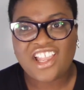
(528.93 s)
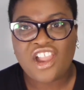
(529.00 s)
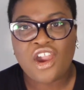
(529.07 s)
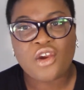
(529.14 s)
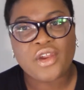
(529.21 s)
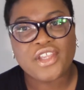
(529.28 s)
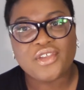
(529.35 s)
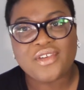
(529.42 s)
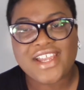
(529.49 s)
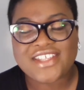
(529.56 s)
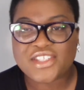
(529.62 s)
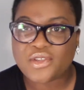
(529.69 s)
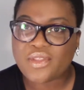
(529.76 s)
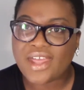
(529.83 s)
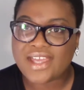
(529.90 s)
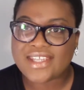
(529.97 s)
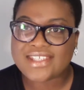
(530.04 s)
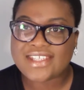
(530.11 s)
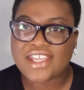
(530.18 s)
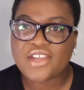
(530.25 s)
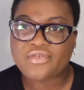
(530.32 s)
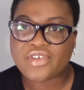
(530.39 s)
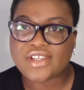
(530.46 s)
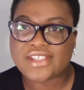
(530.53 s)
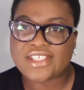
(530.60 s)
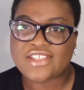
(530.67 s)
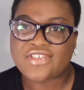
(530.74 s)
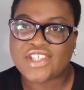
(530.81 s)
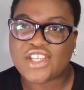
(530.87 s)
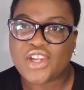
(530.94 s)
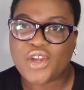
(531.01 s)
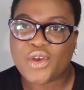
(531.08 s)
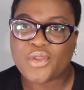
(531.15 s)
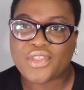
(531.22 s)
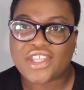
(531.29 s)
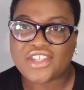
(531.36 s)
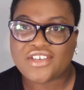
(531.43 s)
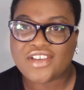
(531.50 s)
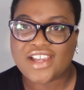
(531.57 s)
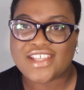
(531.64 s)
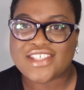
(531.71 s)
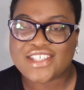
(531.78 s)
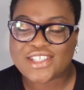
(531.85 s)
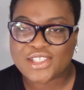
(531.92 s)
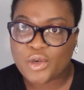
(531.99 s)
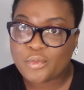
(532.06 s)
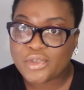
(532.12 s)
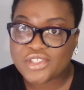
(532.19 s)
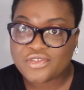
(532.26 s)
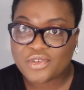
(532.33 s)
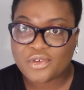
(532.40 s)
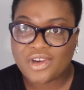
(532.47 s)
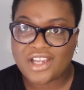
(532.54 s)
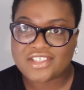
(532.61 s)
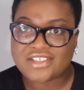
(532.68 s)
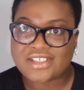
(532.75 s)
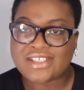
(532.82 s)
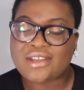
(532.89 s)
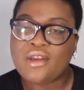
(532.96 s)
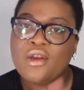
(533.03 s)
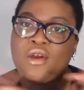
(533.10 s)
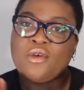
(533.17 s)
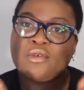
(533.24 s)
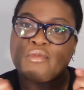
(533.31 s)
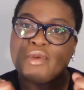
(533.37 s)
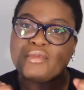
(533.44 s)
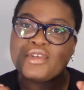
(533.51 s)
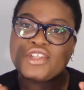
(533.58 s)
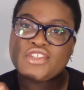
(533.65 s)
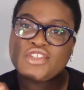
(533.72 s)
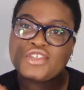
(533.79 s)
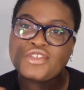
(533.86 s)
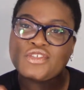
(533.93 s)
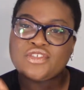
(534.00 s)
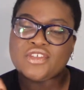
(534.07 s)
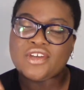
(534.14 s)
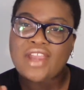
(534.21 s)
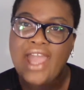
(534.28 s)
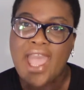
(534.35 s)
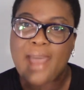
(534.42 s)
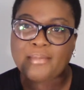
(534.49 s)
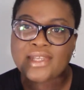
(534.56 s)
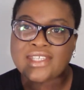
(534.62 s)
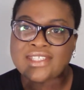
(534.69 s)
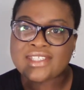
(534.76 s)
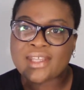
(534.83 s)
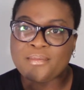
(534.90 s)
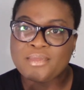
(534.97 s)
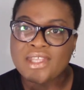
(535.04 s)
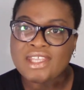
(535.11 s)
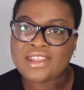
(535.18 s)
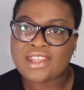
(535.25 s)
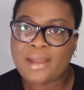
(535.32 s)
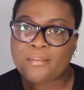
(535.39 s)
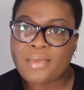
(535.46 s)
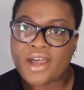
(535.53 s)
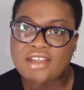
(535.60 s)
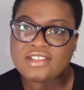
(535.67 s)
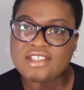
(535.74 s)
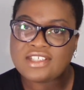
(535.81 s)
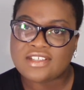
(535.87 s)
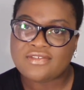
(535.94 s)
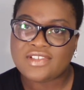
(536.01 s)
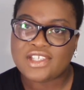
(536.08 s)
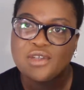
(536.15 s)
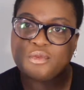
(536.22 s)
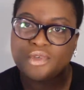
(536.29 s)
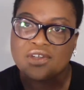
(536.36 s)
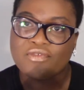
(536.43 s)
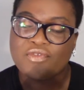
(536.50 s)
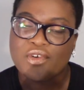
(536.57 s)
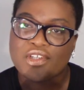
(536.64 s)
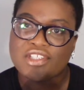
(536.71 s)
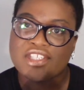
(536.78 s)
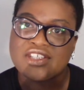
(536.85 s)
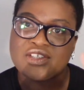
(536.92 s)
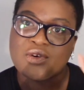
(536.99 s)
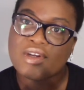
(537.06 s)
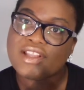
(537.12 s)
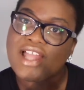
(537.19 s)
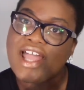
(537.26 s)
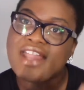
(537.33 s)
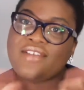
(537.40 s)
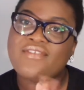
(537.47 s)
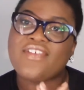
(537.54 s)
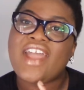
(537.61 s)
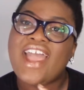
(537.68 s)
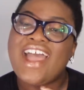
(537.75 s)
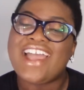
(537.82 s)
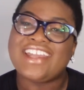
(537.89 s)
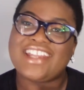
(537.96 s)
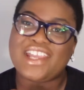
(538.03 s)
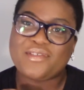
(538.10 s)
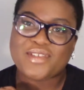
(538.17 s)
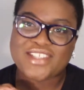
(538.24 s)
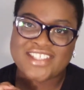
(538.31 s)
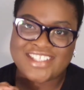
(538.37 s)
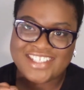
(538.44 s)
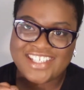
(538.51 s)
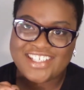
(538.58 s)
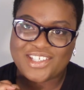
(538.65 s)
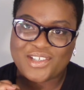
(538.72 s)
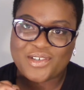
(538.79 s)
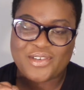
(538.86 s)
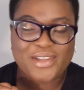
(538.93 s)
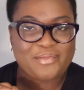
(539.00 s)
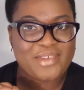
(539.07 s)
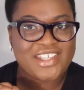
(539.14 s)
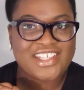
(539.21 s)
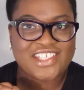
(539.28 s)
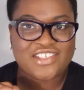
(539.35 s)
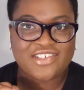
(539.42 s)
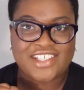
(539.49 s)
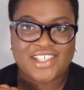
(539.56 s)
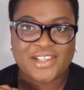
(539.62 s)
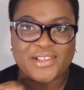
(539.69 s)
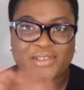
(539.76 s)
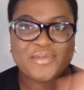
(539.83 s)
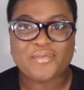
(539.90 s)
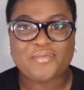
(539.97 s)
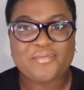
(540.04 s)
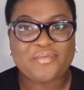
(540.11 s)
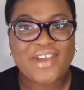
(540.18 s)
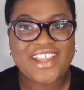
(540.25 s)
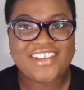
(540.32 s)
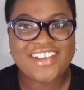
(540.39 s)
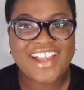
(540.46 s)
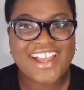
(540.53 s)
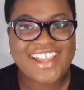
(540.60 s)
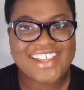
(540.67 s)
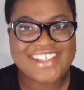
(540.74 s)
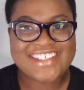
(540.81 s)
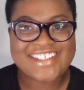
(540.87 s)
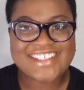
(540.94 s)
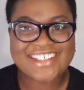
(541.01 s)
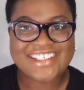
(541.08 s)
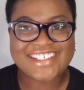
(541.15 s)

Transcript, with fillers: Alright you guys, so that is it for this video. Thank you guys so much for watching. Remember to choose your happiest, something that positively reinforces your life, and I will see you in my next video. Bye you guys!